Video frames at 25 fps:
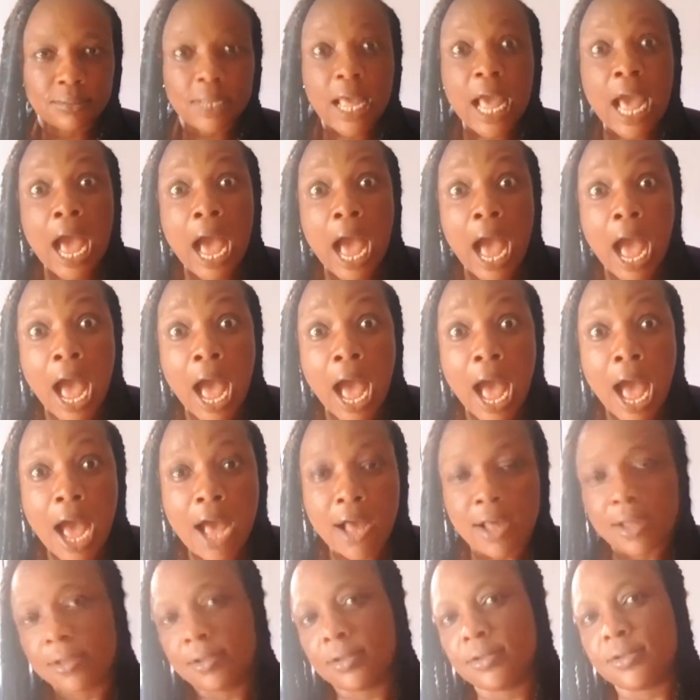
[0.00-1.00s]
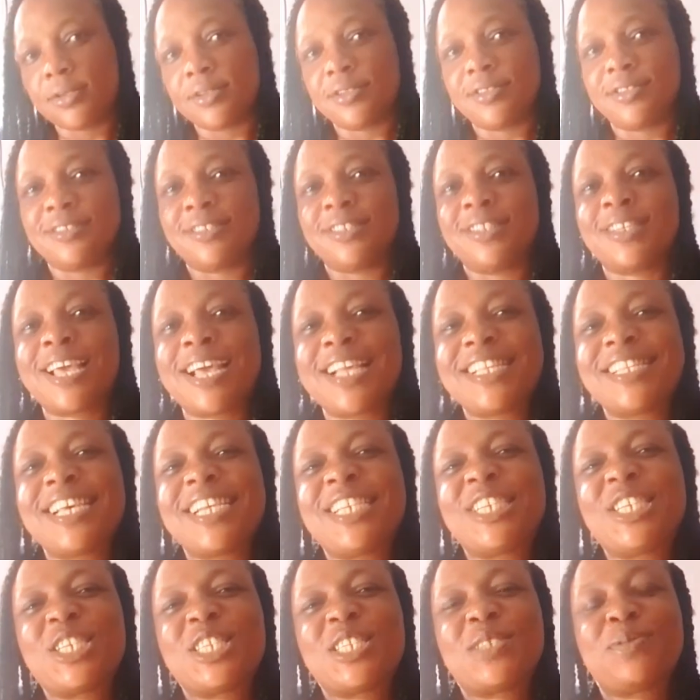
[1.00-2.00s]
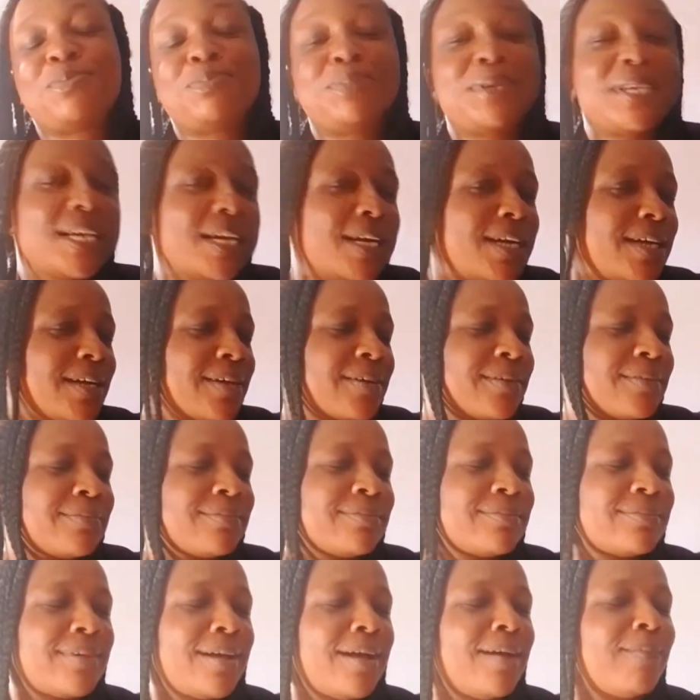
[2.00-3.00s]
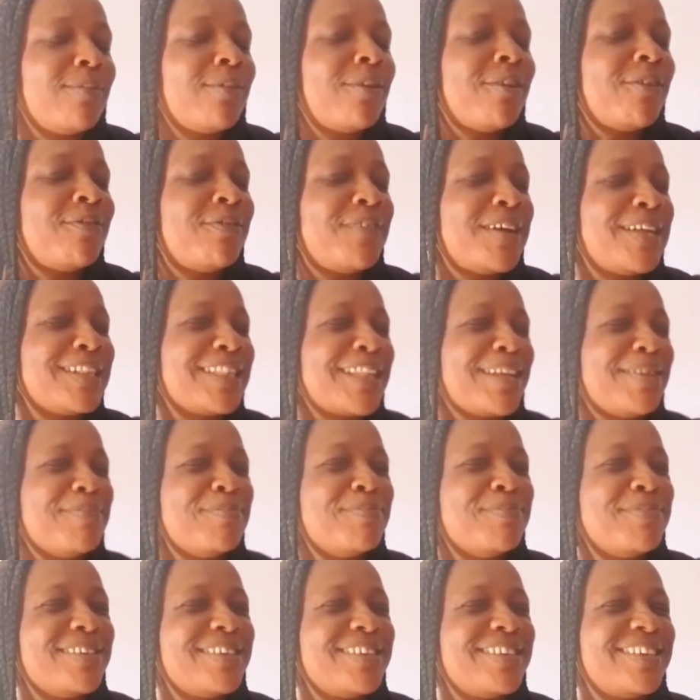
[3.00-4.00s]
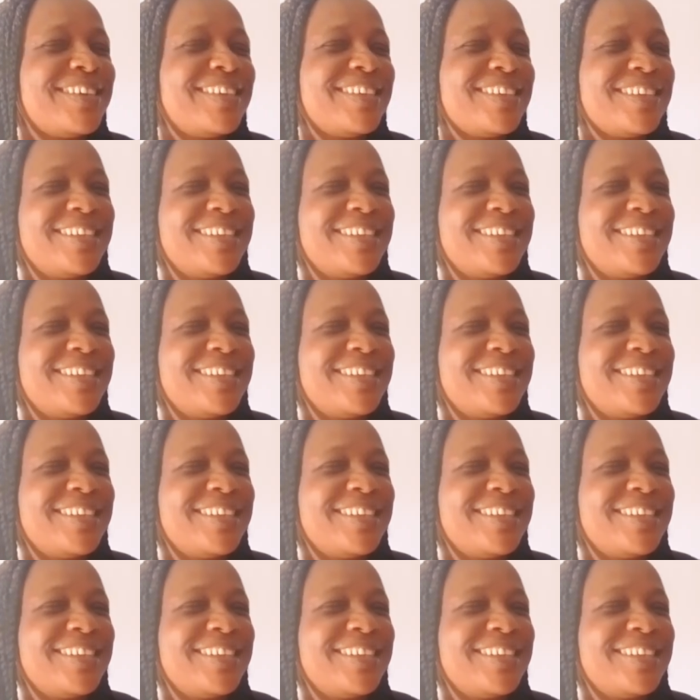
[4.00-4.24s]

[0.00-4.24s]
Huh? You can say she's big. I'm not fat, I'm big.